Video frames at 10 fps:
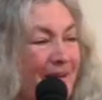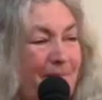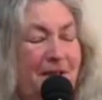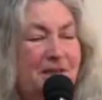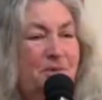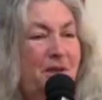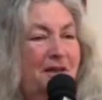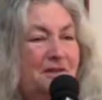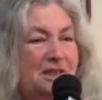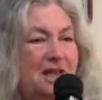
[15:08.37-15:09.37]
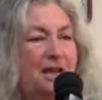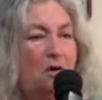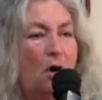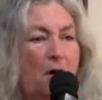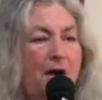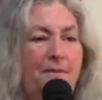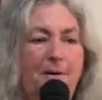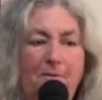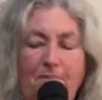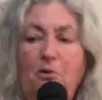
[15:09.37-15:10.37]
means we have to take
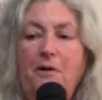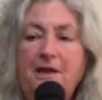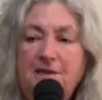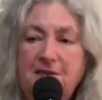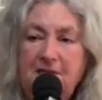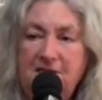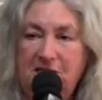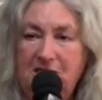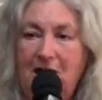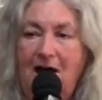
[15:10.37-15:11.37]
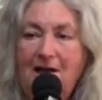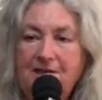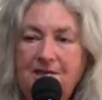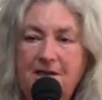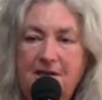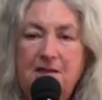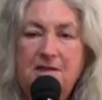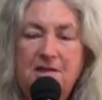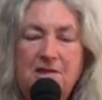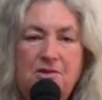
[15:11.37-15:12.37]
horrible, poisonous, toxic
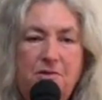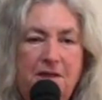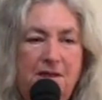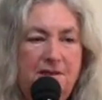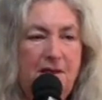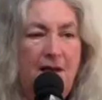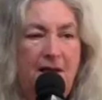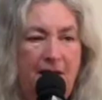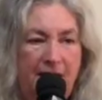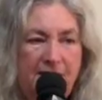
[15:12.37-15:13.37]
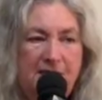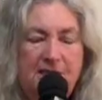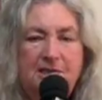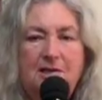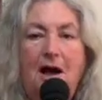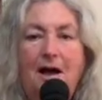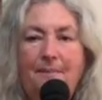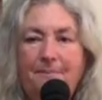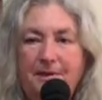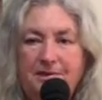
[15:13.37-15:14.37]
industries and
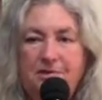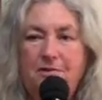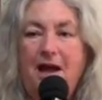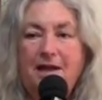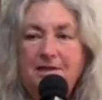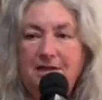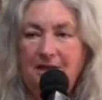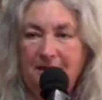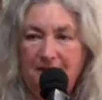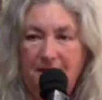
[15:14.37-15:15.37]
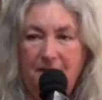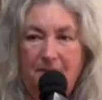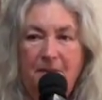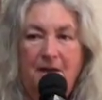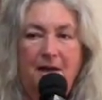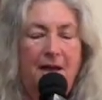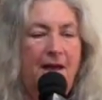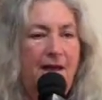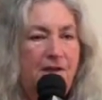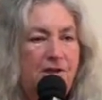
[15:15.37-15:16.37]
stop extracting them
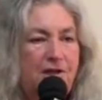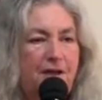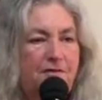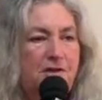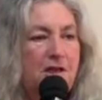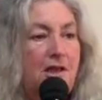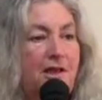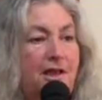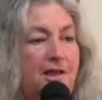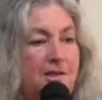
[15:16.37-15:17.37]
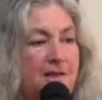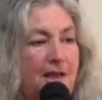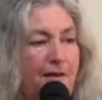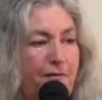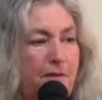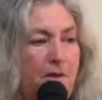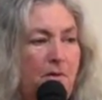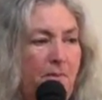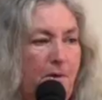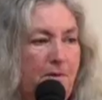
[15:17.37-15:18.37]
and shift to clean, safe
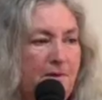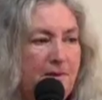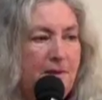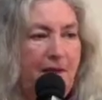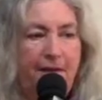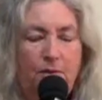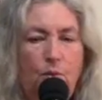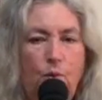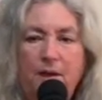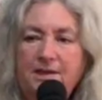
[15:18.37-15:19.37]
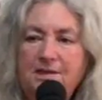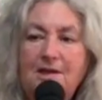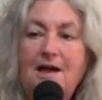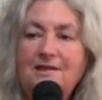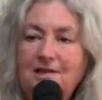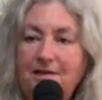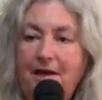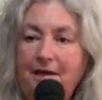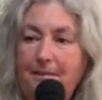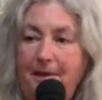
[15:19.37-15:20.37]
renewables. Like, what's not to
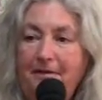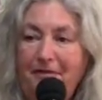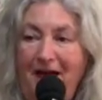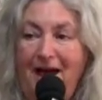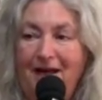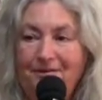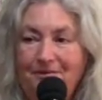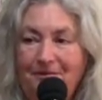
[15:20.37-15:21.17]
like about that?